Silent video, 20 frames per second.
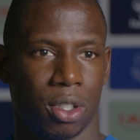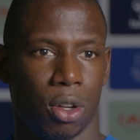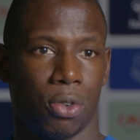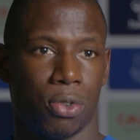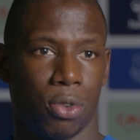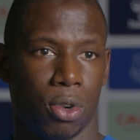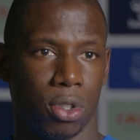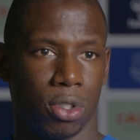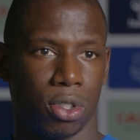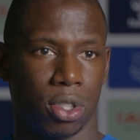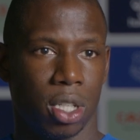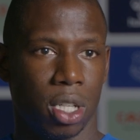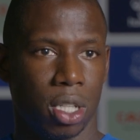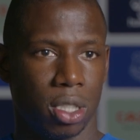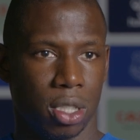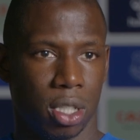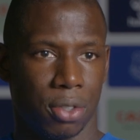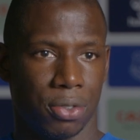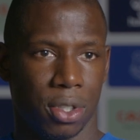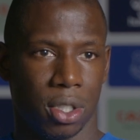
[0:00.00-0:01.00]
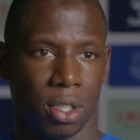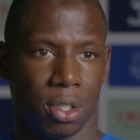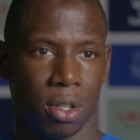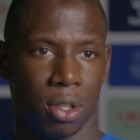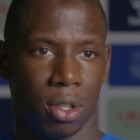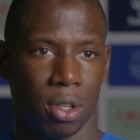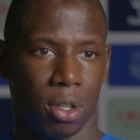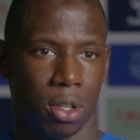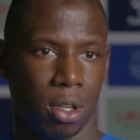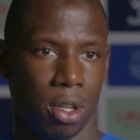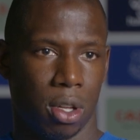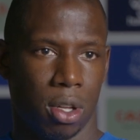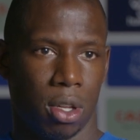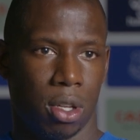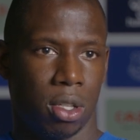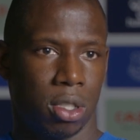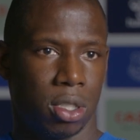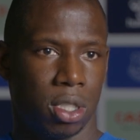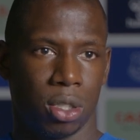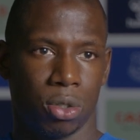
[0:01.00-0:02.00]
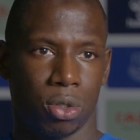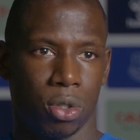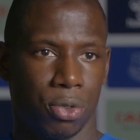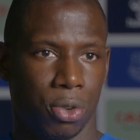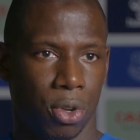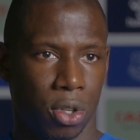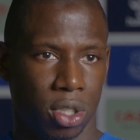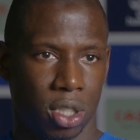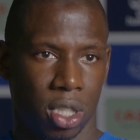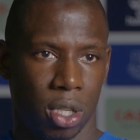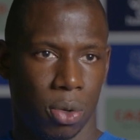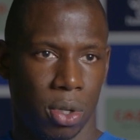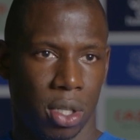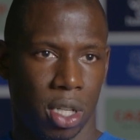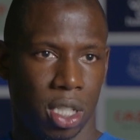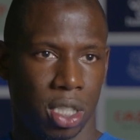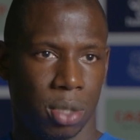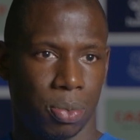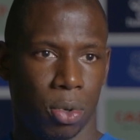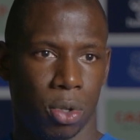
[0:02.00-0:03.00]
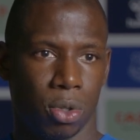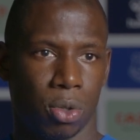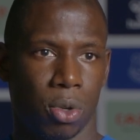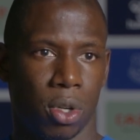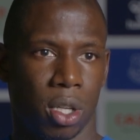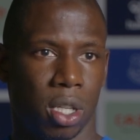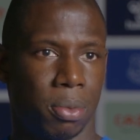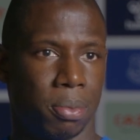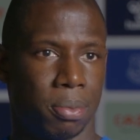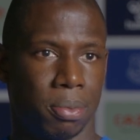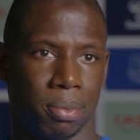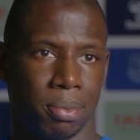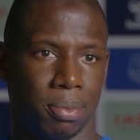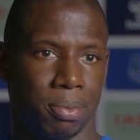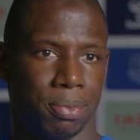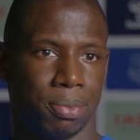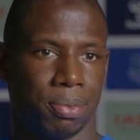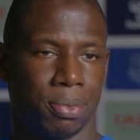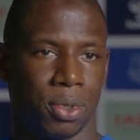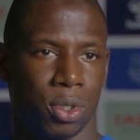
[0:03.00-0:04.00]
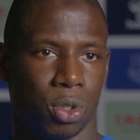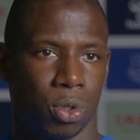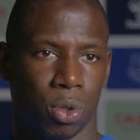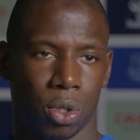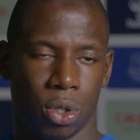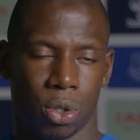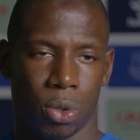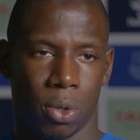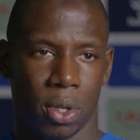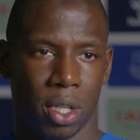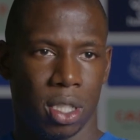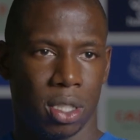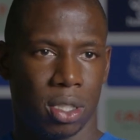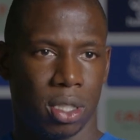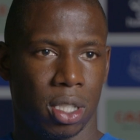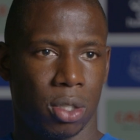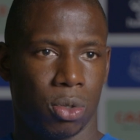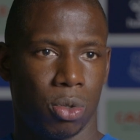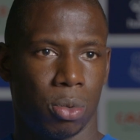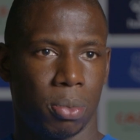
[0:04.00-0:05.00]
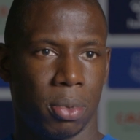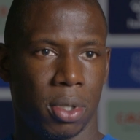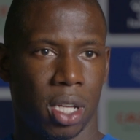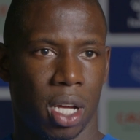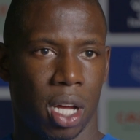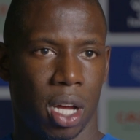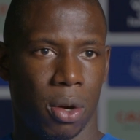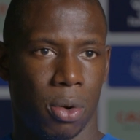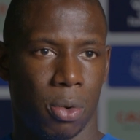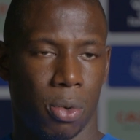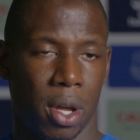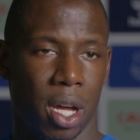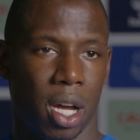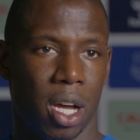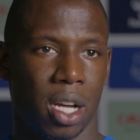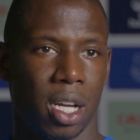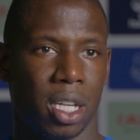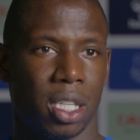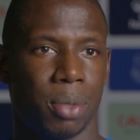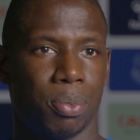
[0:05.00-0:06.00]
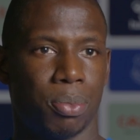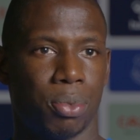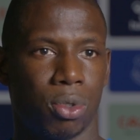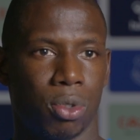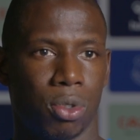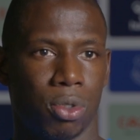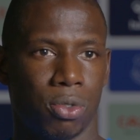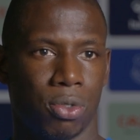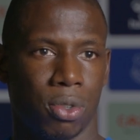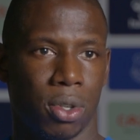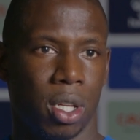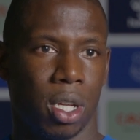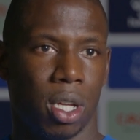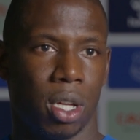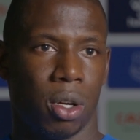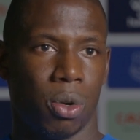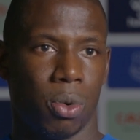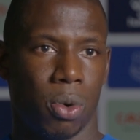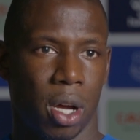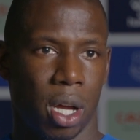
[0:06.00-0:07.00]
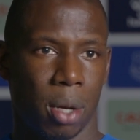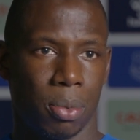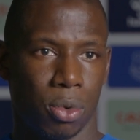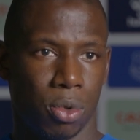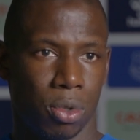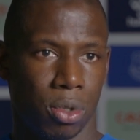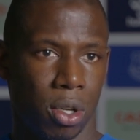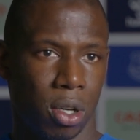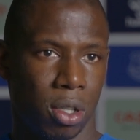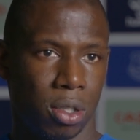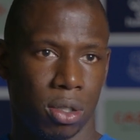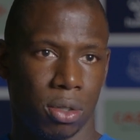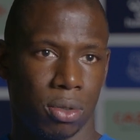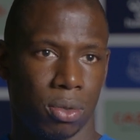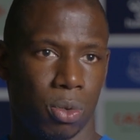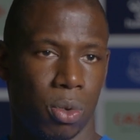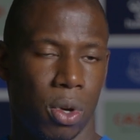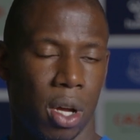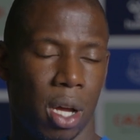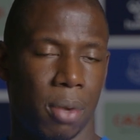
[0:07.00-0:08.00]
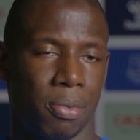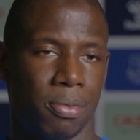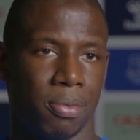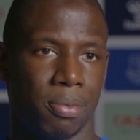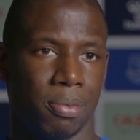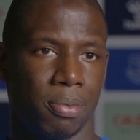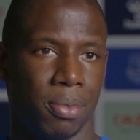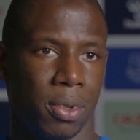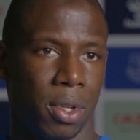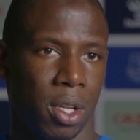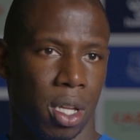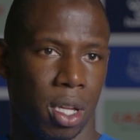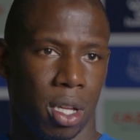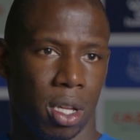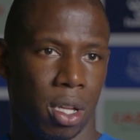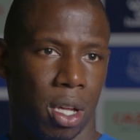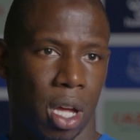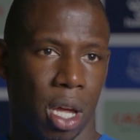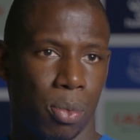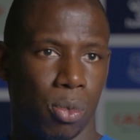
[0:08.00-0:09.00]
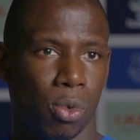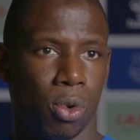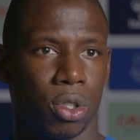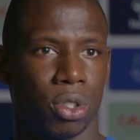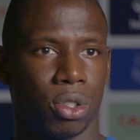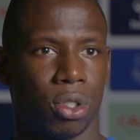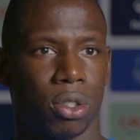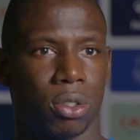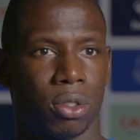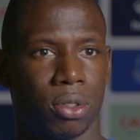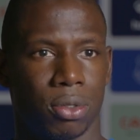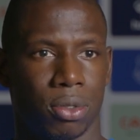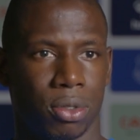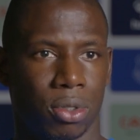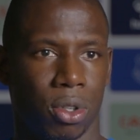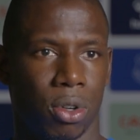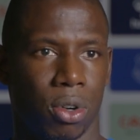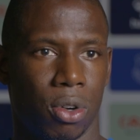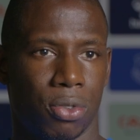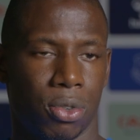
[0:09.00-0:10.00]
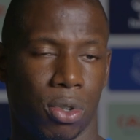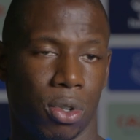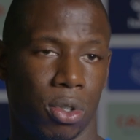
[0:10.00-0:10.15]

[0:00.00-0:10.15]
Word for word: Of course, yes. I think uh, since the first day when I spoke to him, straight away he said to me how where I can improve, where I'm good on, where I'm I'm worst on. So of